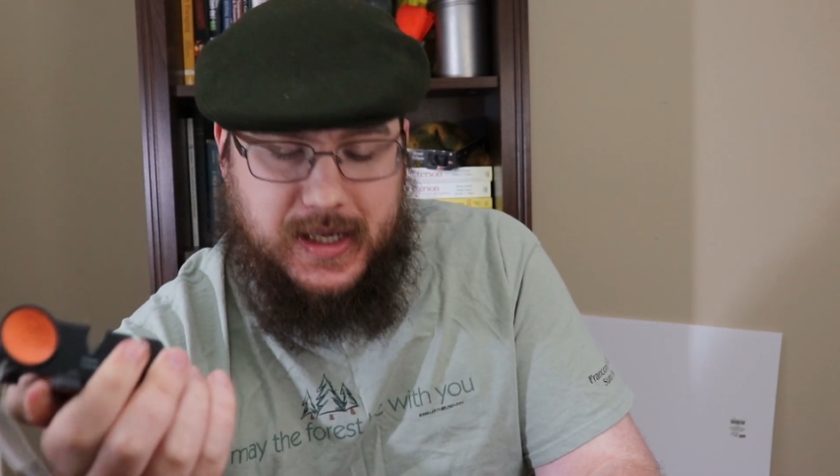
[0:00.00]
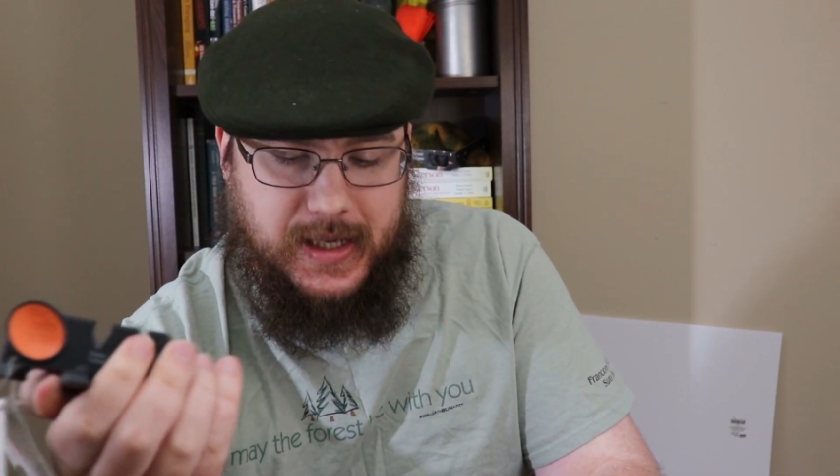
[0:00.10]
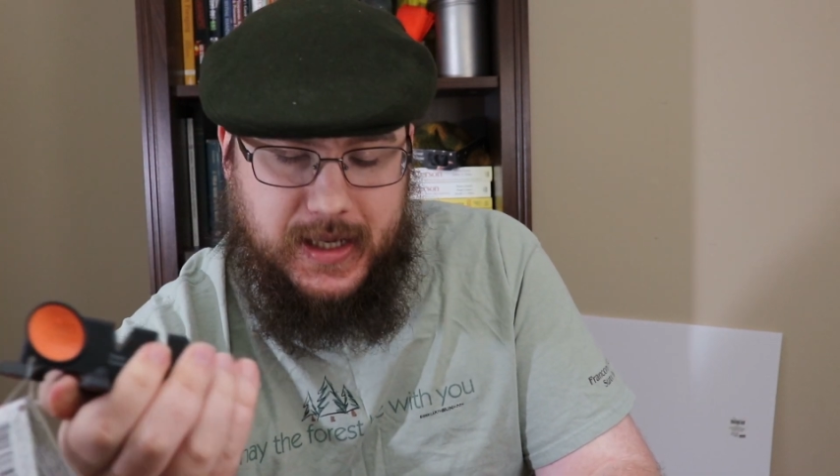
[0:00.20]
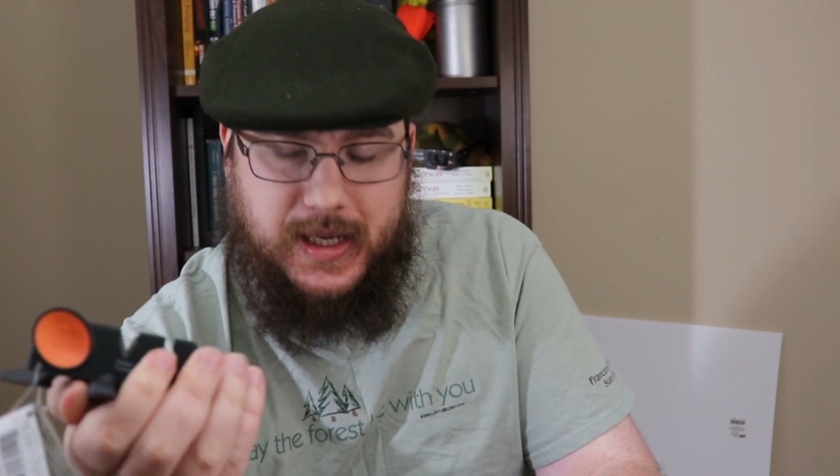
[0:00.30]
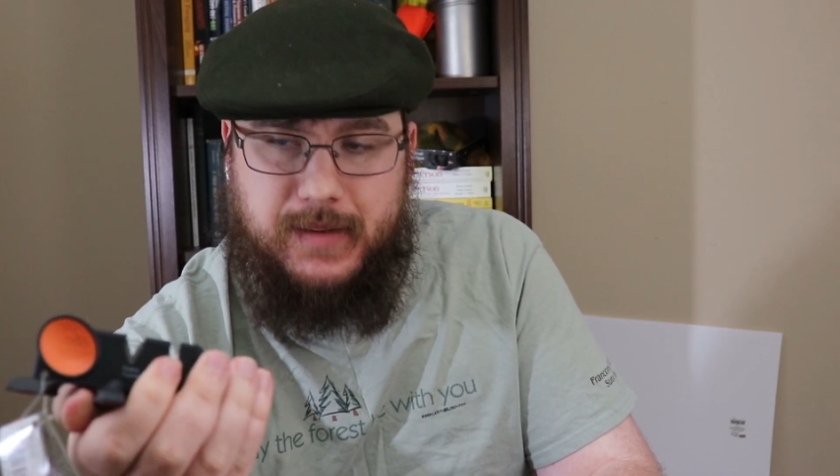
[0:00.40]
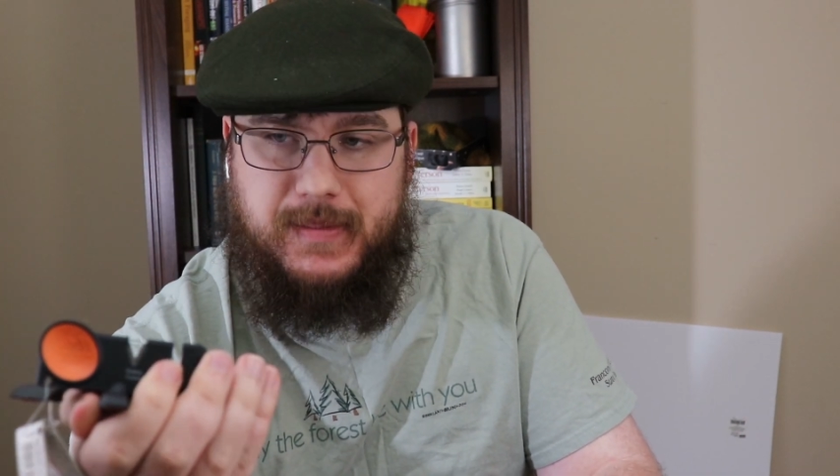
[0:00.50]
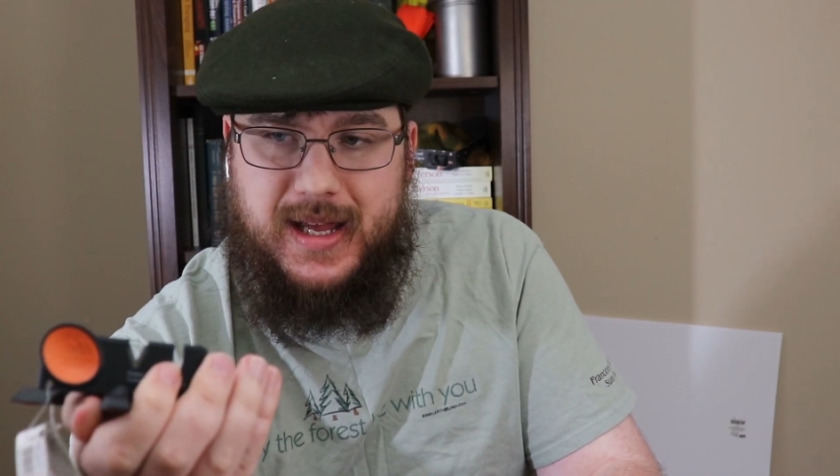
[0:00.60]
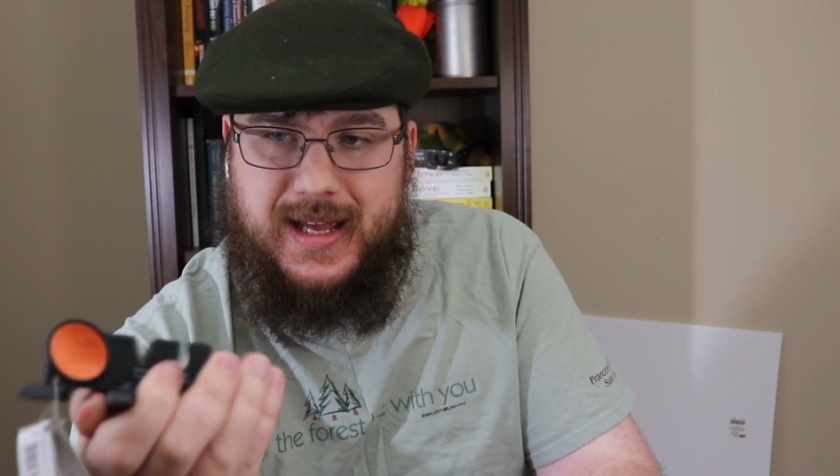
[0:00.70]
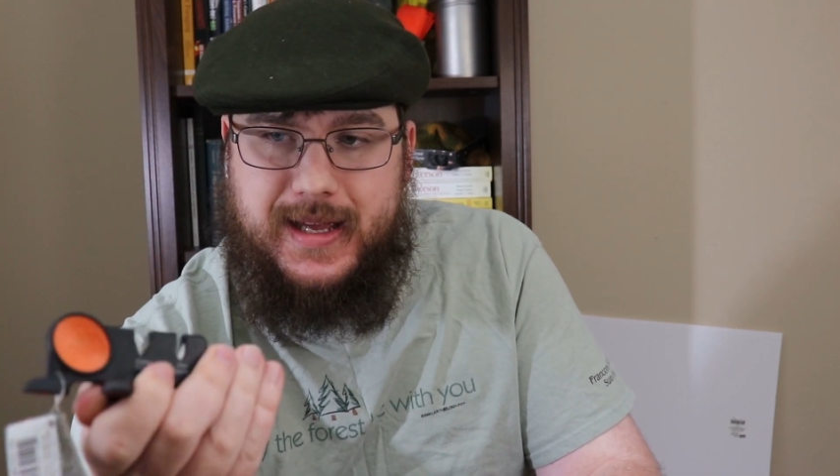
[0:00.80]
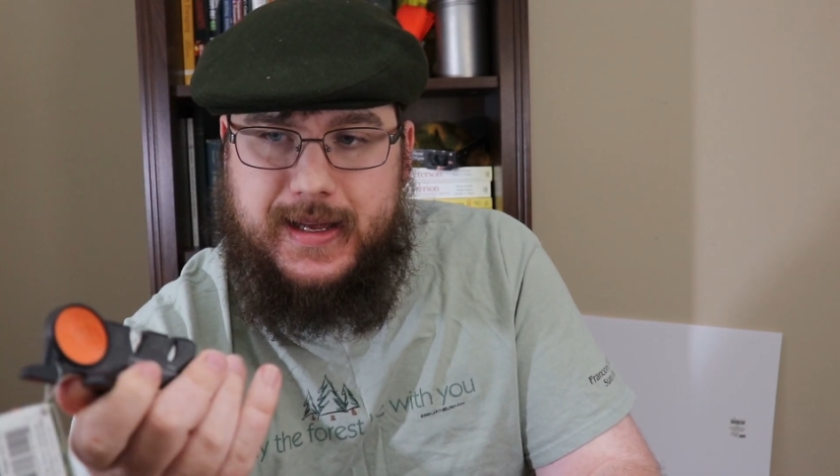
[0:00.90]
I am
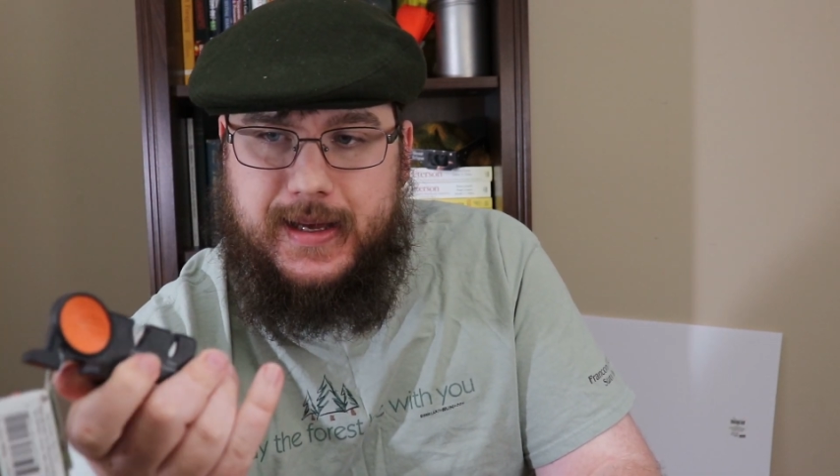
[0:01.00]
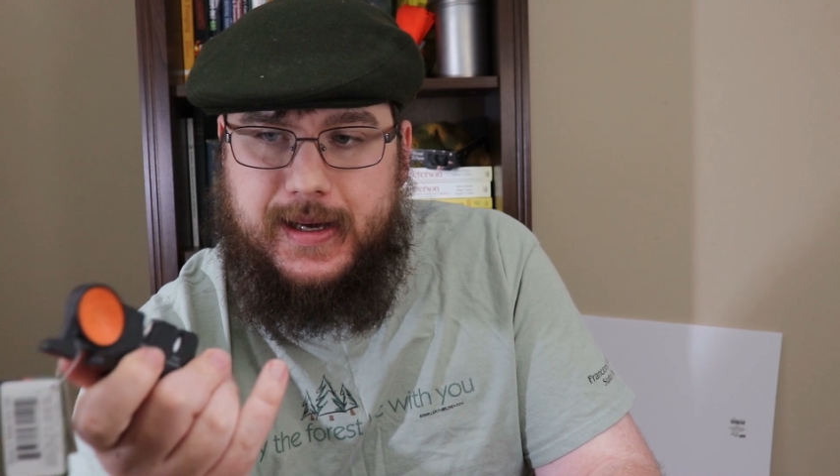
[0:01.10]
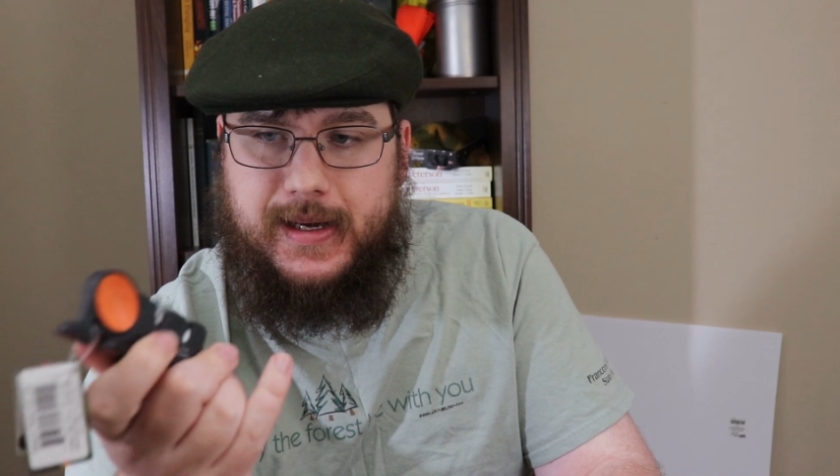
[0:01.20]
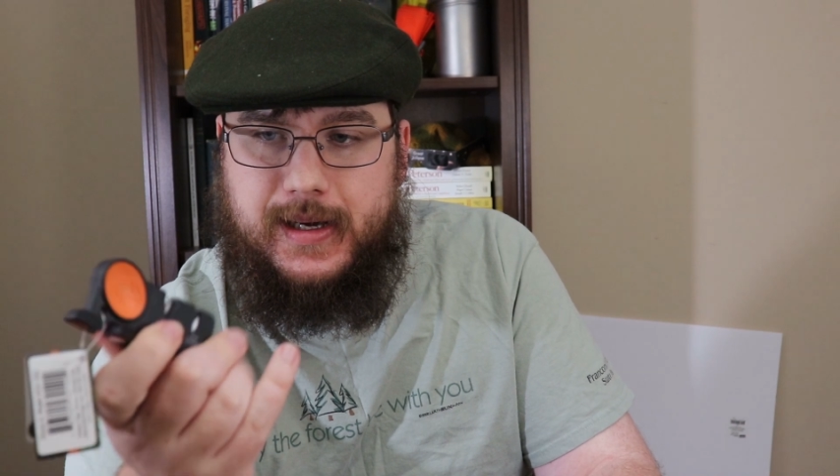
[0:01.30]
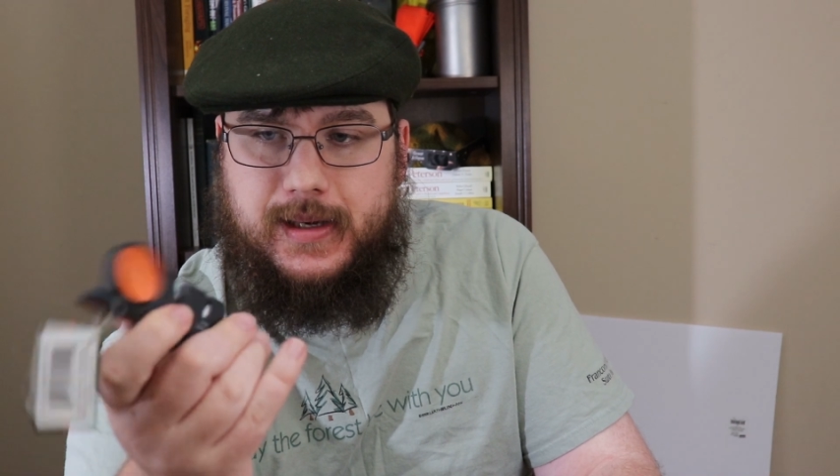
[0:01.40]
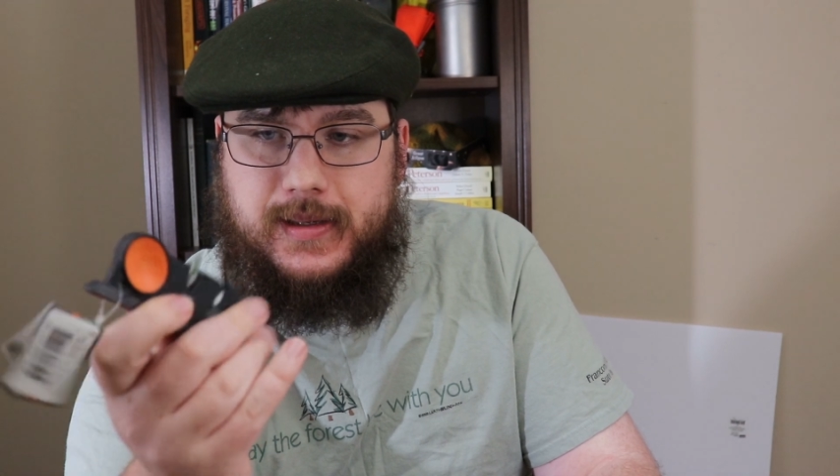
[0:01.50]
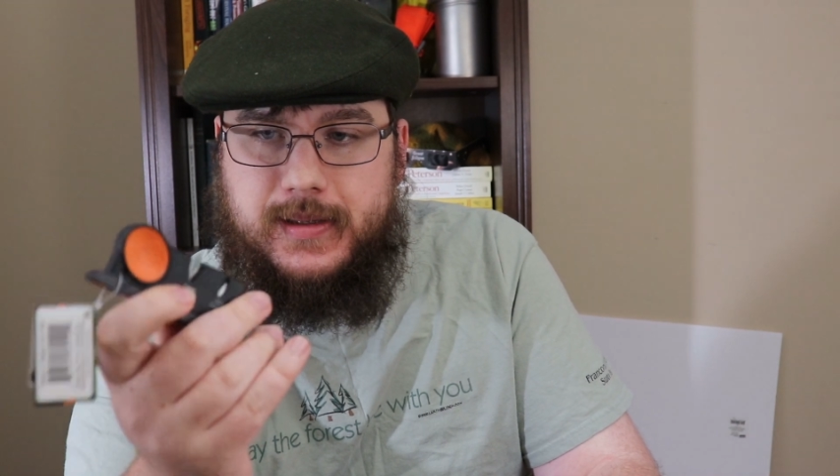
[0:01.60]
a, uh,